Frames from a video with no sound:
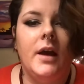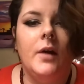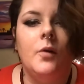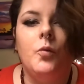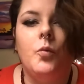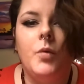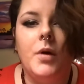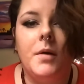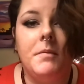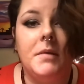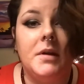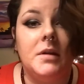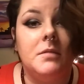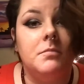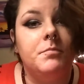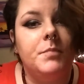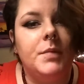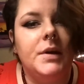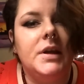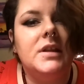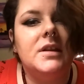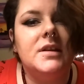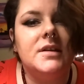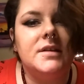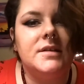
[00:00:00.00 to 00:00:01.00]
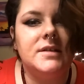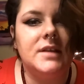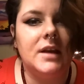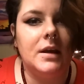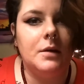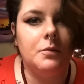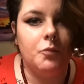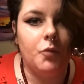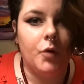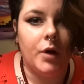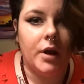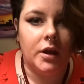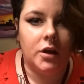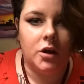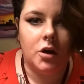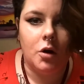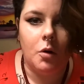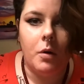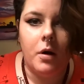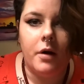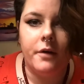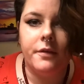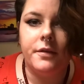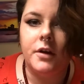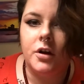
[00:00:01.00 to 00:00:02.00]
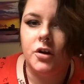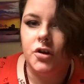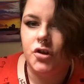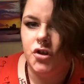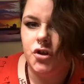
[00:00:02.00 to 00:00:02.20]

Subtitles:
Women, be the same way. Go out there,